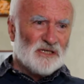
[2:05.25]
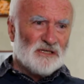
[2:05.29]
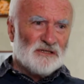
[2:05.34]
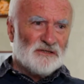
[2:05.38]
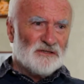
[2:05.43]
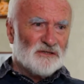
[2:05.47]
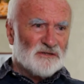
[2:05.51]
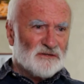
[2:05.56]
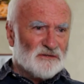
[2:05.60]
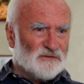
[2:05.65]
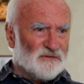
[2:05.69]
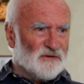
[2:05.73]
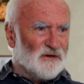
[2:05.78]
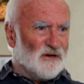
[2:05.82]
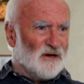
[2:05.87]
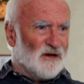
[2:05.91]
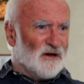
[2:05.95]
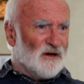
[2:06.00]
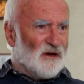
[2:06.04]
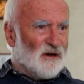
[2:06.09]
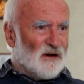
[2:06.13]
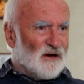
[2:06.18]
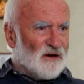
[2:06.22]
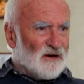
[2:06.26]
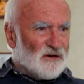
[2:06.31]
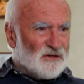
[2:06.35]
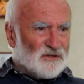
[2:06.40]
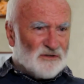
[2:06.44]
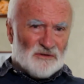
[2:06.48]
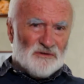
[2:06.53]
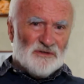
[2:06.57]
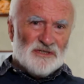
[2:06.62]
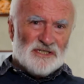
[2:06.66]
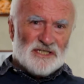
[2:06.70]
He just
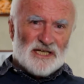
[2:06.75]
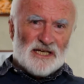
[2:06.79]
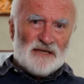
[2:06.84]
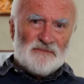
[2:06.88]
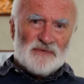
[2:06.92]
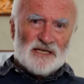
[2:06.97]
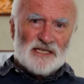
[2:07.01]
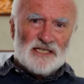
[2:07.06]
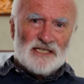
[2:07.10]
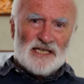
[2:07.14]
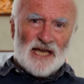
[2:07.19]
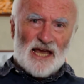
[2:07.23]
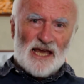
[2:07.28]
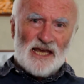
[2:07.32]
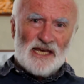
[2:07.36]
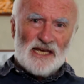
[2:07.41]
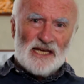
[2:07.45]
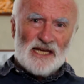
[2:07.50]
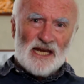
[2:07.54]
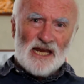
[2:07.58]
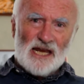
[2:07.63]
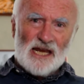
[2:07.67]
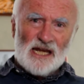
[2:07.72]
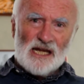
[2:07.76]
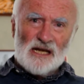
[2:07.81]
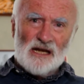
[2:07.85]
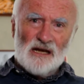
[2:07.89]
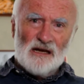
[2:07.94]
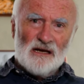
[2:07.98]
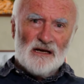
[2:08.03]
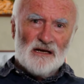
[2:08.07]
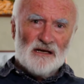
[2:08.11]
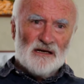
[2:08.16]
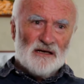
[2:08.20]
doesn't seem to take it
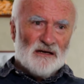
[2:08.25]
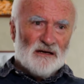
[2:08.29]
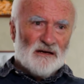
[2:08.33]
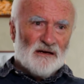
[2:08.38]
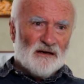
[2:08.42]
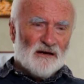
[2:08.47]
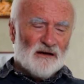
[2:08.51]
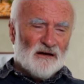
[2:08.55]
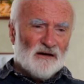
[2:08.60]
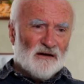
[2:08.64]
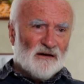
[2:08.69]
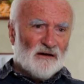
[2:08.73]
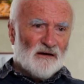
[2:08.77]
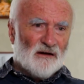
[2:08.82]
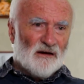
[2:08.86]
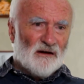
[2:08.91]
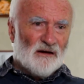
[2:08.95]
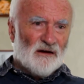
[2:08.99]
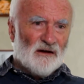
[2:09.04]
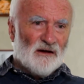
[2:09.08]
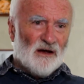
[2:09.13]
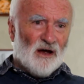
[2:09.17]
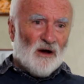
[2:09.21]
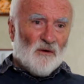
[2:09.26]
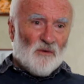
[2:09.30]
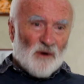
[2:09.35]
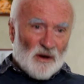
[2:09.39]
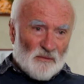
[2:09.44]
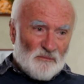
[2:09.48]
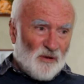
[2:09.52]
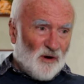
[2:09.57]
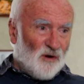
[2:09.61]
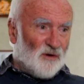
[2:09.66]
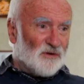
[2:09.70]
in.
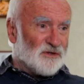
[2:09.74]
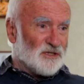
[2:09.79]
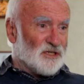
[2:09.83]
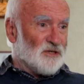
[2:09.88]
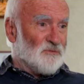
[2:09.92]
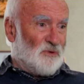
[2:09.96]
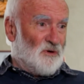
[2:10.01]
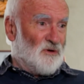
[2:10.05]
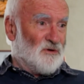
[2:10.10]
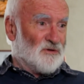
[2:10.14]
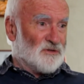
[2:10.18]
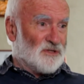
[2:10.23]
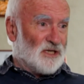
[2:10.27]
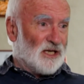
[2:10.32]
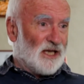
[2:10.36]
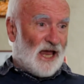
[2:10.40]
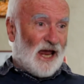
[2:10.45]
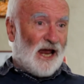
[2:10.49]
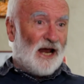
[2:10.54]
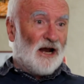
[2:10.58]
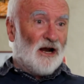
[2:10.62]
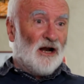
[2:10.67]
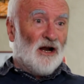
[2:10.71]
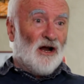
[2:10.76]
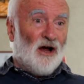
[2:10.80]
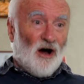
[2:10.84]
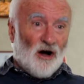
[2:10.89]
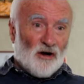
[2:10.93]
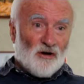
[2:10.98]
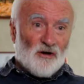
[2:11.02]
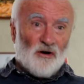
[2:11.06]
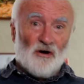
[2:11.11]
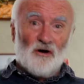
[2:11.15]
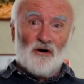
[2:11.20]
We're both supposed to get
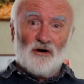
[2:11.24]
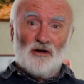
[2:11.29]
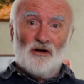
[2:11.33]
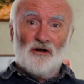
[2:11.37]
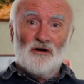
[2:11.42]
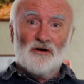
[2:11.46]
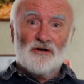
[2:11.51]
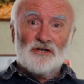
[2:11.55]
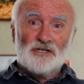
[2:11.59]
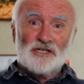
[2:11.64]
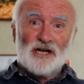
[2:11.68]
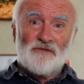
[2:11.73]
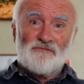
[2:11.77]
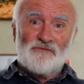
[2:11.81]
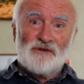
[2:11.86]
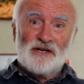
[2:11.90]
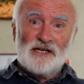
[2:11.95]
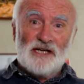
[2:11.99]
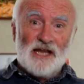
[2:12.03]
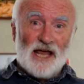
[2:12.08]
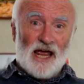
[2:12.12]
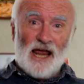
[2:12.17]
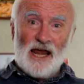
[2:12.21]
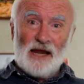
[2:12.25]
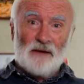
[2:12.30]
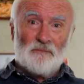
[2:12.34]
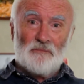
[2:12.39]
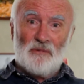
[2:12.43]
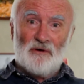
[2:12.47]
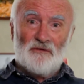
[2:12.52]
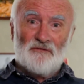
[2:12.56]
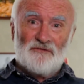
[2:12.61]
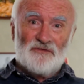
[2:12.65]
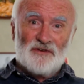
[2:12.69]
a cooked lunch every day,
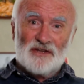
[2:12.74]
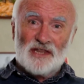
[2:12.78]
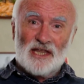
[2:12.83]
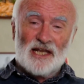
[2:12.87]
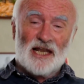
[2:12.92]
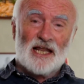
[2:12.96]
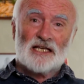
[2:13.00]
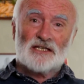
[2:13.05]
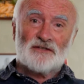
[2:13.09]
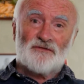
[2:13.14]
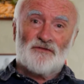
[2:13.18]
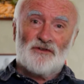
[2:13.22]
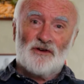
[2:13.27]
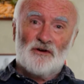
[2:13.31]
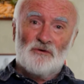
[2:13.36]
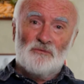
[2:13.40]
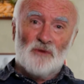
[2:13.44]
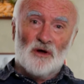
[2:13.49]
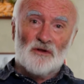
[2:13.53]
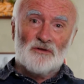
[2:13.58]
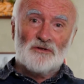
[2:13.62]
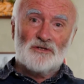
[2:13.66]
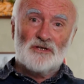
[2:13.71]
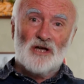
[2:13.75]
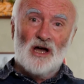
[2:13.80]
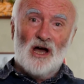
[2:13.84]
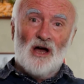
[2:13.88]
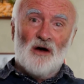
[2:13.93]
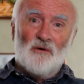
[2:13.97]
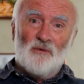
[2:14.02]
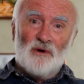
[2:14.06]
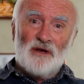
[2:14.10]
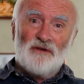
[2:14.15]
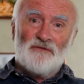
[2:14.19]
but for the last few months,
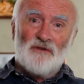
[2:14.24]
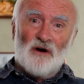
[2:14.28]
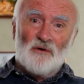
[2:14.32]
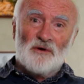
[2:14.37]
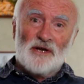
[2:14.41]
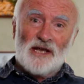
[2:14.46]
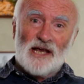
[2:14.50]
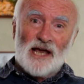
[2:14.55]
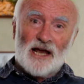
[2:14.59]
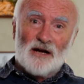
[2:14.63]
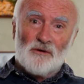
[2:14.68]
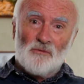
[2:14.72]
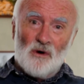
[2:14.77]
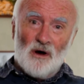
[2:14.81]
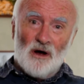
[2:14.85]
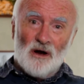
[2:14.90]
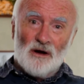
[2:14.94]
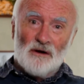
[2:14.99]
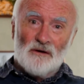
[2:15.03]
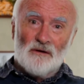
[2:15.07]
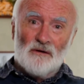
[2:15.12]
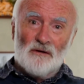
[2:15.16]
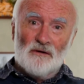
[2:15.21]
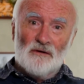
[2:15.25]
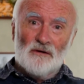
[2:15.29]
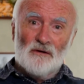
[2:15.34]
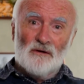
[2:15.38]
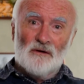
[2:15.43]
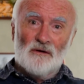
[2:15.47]
we've only had one.